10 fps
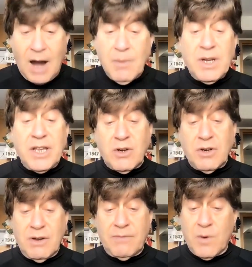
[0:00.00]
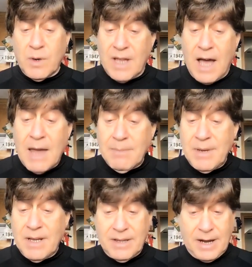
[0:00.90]
I really couldn't afford the hot
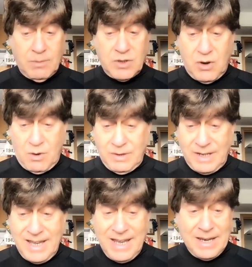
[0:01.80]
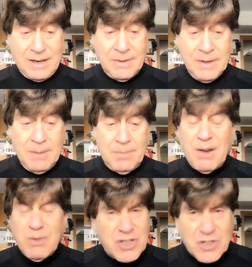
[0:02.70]
meal that I was currently eating, but
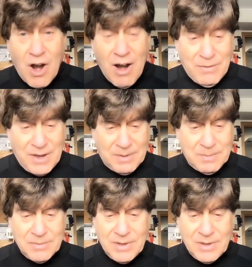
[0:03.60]
I was starving.